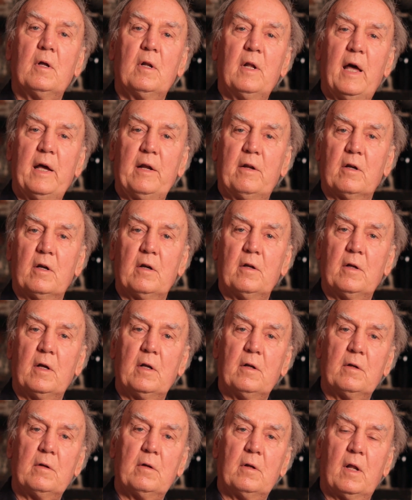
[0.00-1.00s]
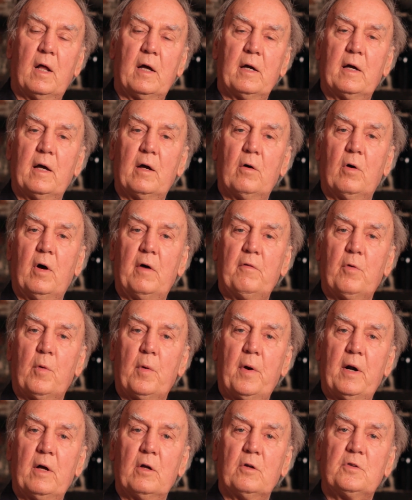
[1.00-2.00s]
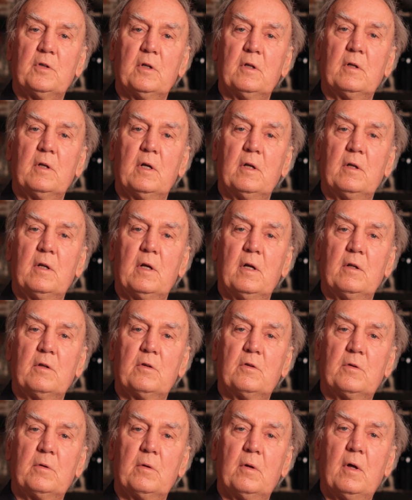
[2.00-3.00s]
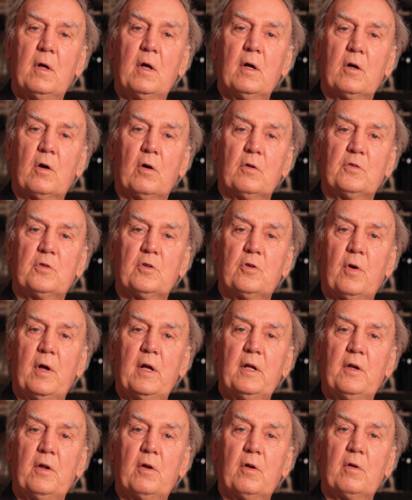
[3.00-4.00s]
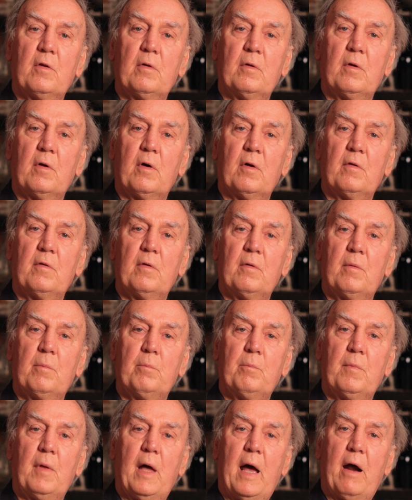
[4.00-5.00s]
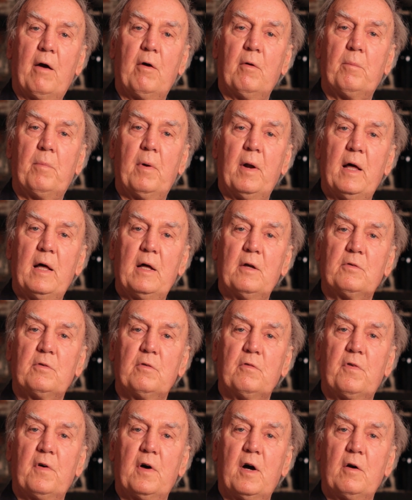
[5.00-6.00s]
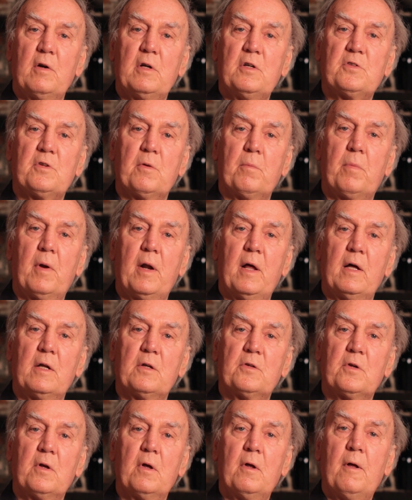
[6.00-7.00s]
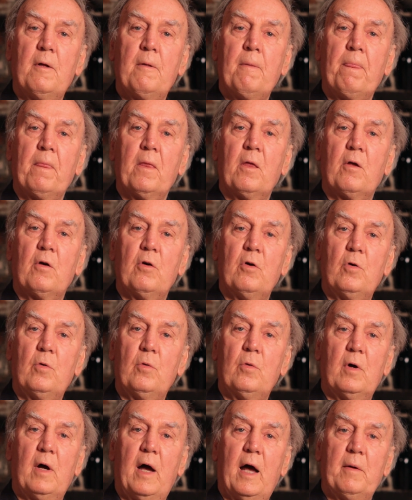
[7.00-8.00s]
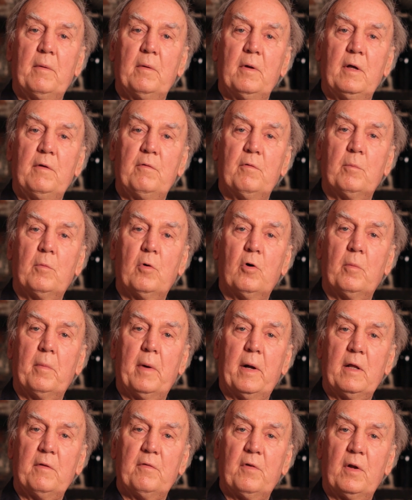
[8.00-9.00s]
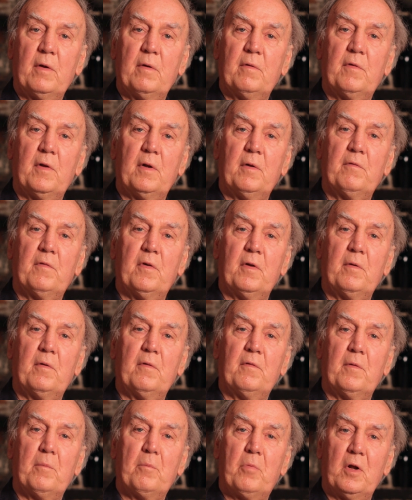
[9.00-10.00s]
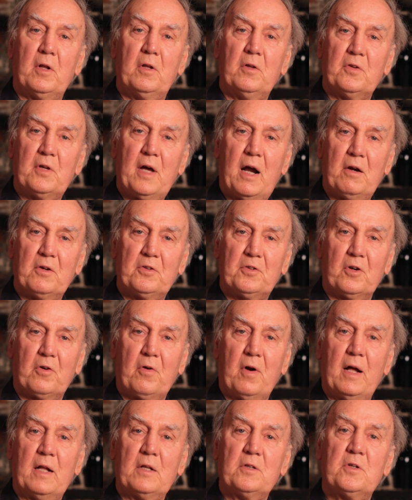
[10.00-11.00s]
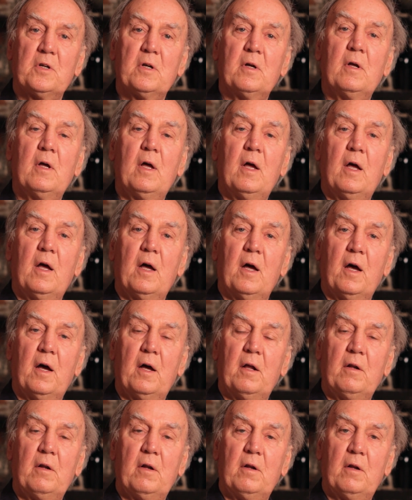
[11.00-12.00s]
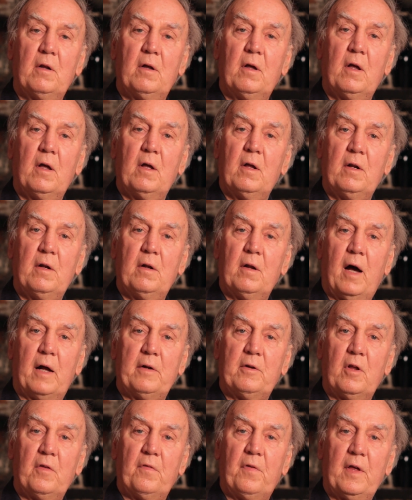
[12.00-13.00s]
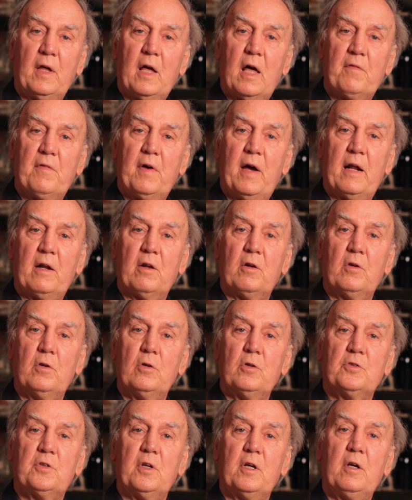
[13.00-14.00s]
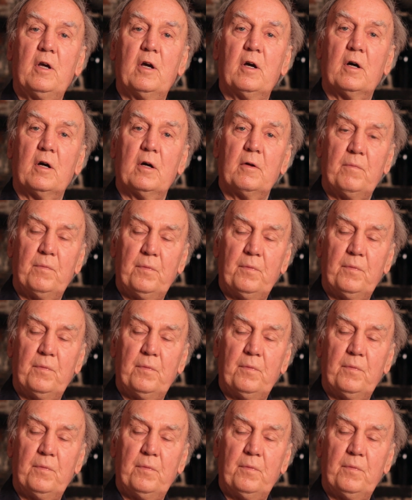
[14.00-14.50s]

Later, like everywhere else, it's concentrated on Arab players and Far Eastern players who had even more money than Britain's aristocrats, and I don't think ever had a losing year.